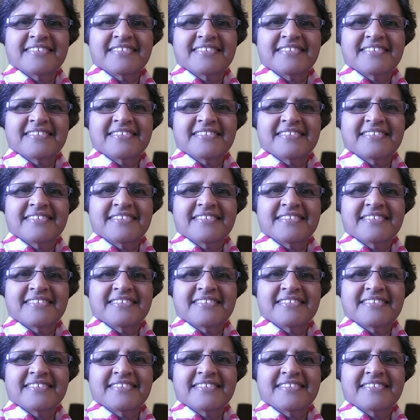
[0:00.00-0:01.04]

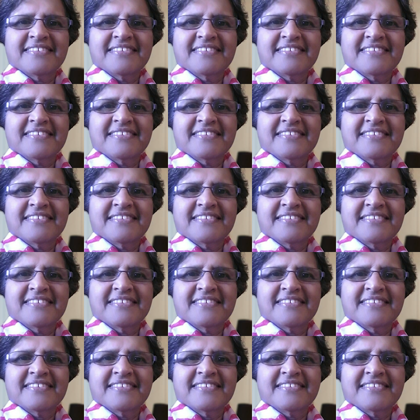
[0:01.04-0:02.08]

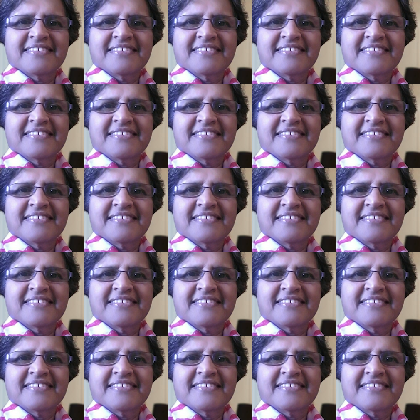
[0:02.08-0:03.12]

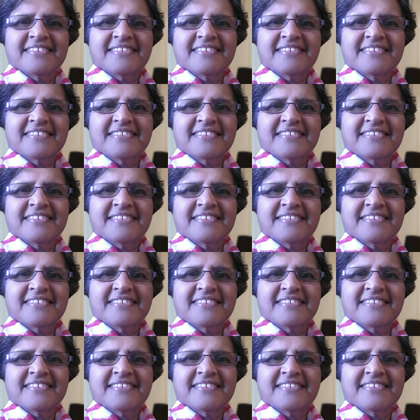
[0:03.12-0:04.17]

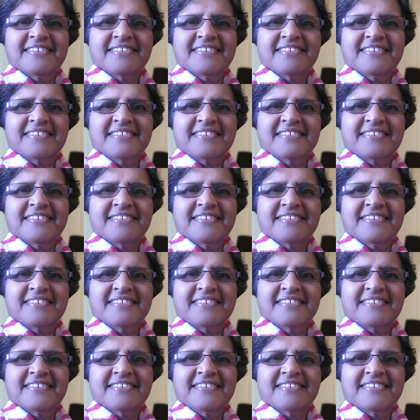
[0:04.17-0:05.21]

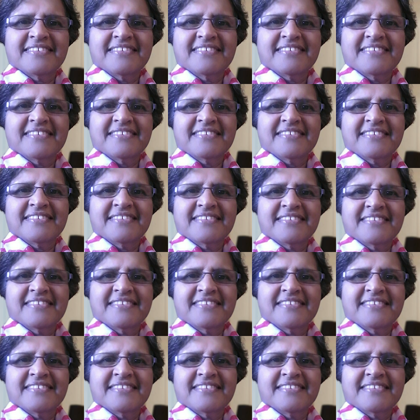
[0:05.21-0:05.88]
(no lip movement)